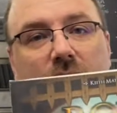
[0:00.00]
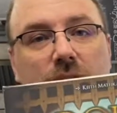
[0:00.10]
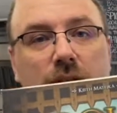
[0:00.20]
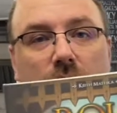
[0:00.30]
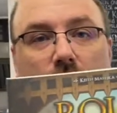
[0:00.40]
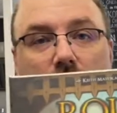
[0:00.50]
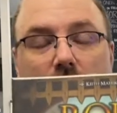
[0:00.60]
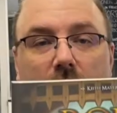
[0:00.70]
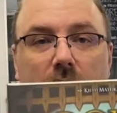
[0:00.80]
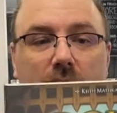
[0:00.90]
to
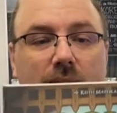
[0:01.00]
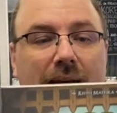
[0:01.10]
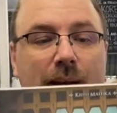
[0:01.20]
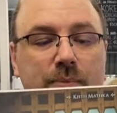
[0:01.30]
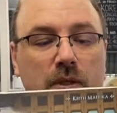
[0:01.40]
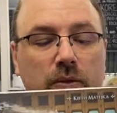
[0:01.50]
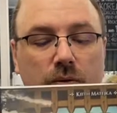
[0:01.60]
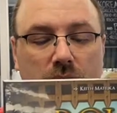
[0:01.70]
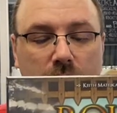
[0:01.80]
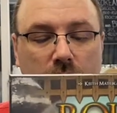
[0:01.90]
the absolute
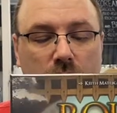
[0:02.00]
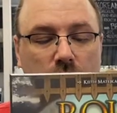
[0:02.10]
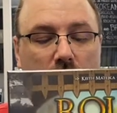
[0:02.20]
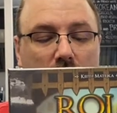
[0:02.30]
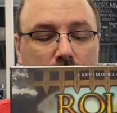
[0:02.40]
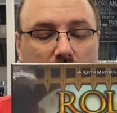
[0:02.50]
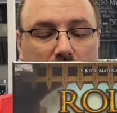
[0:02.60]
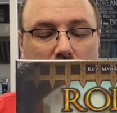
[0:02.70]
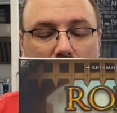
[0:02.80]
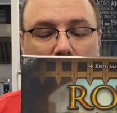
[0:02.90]
cream of the crop.
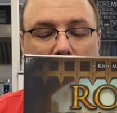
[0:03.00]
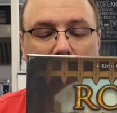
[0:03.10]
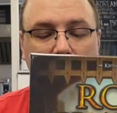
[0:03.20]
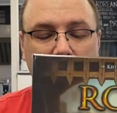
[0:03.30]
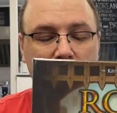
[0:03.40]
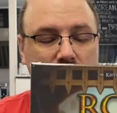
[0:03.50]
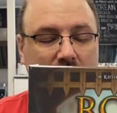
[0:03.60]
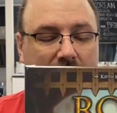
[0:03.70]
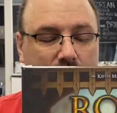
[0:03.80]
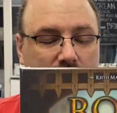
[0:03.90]
This
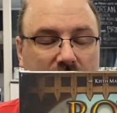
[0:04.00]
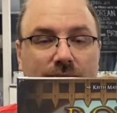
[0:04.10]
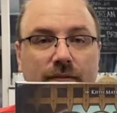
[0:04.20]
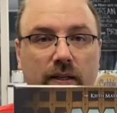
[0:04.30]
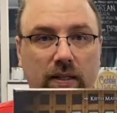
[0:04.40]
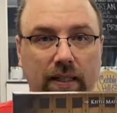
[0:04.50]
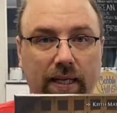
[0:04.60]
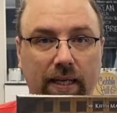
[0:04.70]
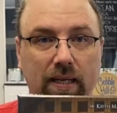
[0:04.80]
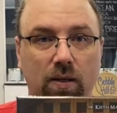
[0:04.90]
game
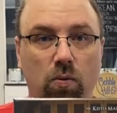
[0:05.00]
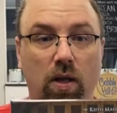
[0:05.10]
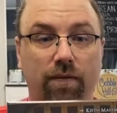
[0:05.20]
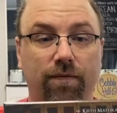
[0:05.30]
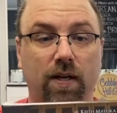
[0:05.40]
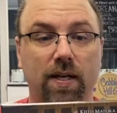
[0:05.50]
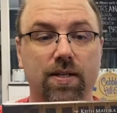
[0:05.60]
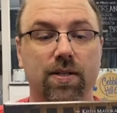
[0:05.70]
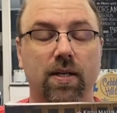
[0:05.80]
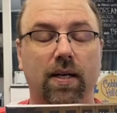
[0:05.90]
definitely
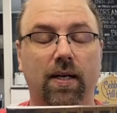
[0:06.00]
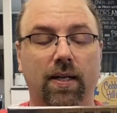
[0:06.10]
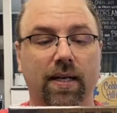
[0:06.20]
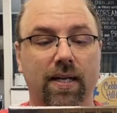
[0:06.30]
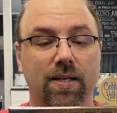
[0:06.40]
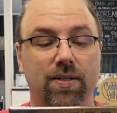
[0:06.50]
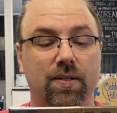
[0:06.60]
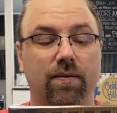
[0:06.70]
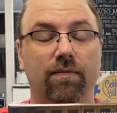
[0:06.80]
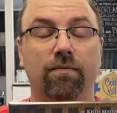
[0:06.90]
qualifies. It is
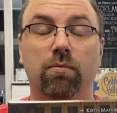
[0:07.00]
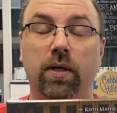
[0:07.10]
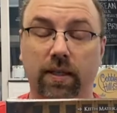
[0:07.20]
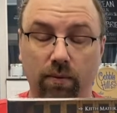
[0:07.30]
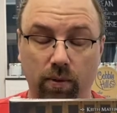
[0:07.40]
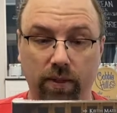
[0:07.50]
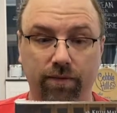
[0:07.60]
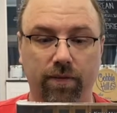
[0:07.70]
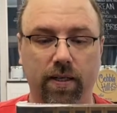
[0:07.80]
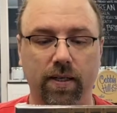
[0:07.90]
really, really
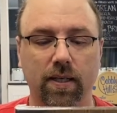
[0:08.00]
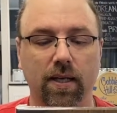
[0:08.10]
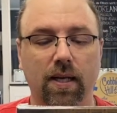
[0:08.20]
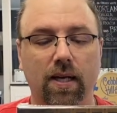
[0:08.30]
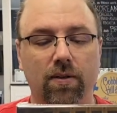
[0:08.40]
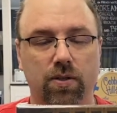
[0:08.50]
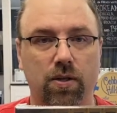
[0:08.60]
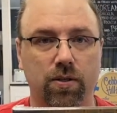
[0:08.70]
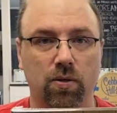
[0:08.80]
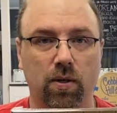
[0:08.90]
fun. There's
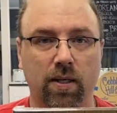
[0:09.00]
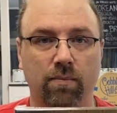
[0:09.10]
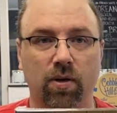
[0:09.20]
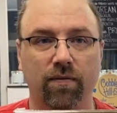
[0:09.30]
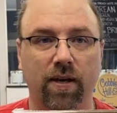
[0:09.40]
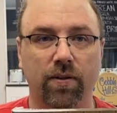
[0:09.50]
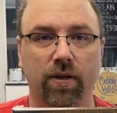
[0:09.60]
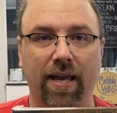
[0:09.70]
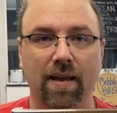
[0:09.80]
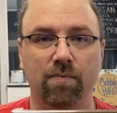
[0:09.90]
also a number of other
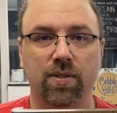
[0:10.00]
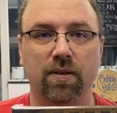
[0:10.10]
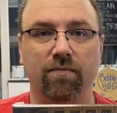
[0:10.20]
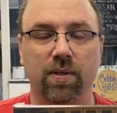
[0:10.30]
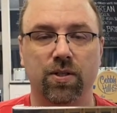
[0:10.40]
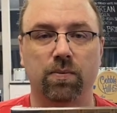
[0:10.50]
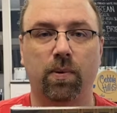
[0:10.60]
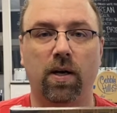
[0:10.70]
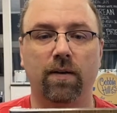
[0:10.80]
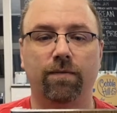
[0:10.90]
games that have been
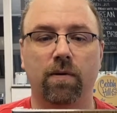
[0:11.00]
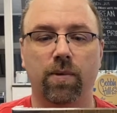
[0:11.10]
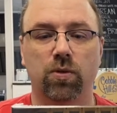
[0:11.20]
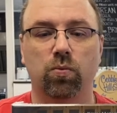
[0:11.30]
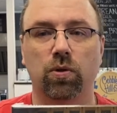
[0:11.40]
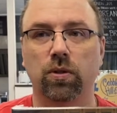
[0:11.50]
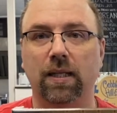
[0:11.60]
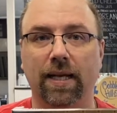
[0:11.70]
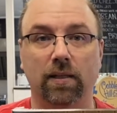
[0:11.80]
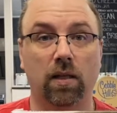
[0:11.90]
spawned from this world,
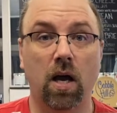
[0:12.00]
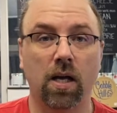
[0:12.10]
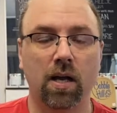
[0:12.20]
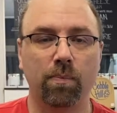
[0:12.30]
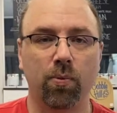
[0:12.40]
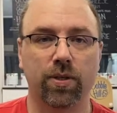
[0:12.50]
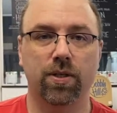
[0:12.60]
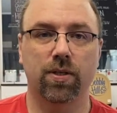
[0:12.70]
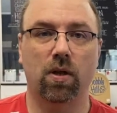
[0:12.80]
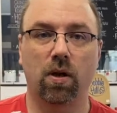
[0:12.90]
like Lockup, which
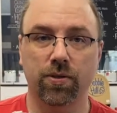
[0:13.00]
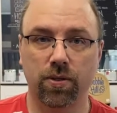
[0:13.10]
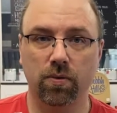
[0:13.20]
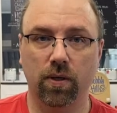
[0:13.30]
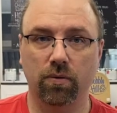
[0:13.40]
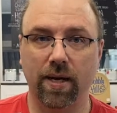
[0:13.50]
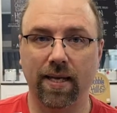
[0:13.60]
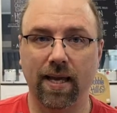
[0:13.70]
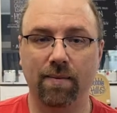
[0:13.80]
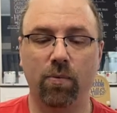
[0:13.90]
is also a
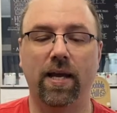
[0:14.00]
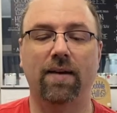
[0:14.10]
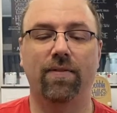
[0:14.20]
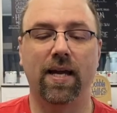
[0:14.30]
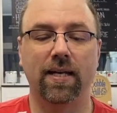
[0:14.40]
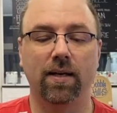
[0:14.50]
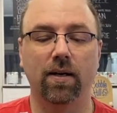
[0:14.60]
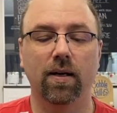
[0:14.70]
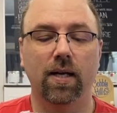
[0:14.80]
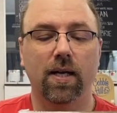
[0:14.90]
great game. We have that
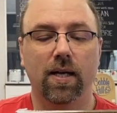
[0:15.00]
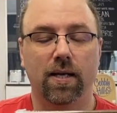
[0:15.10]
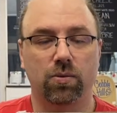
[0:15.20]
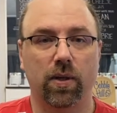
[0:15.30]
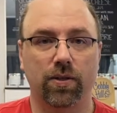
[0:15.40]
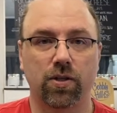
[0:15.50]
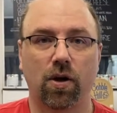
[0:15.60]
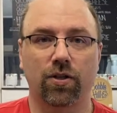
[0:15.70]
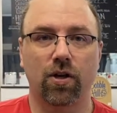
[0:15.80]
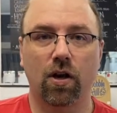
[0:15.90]
here, as well as
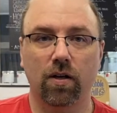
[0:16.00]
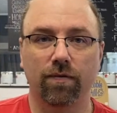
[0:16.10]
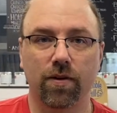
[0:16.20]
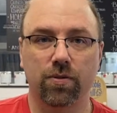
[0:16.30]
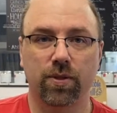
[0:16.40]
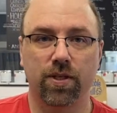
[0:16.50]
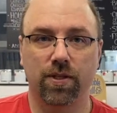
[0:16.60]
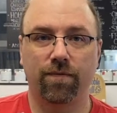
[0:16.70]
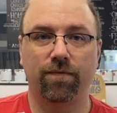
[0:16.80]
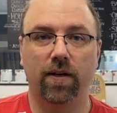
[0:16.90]
Cartographers, which is
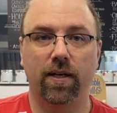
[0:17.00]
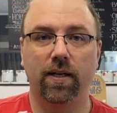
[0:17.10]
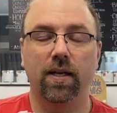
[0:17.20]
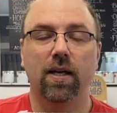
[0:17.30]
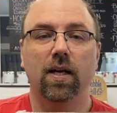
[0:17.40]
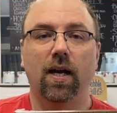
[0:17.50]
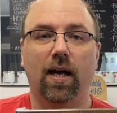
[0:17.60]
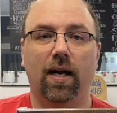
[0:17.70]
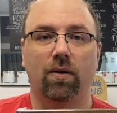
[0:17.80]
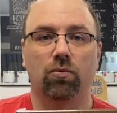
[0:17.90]
a fun
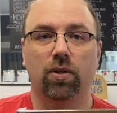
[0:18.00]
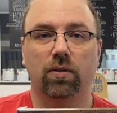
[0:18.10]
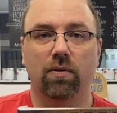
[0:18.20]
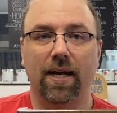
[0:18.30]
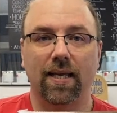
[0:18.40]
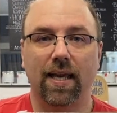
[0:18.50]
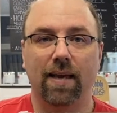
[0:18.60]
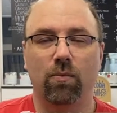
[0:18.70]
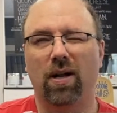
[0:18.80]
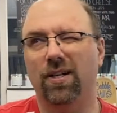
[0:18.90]
roll and write
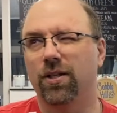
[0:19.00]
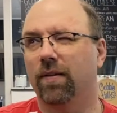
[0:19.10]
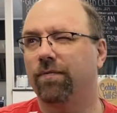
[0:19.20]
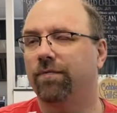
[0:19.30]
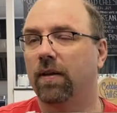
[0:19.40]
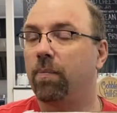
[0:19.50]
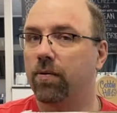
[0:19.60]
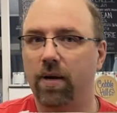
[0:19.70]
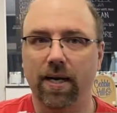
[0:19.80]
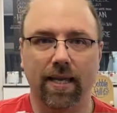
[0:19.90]
game. Well, actually a flip
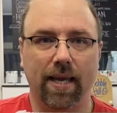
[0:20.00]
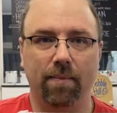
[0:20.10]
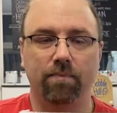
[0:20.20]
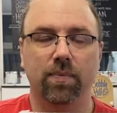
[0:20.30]
and write game